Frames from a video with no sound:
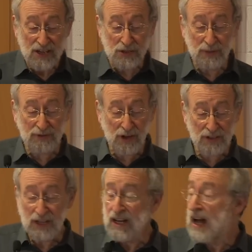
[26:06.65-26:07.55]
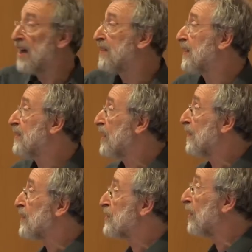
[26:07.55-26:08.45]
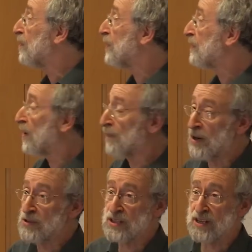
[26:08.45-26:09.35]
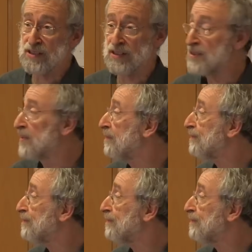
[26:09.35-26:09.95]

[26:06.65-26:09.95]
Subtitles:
So we've got at the top we've got processors,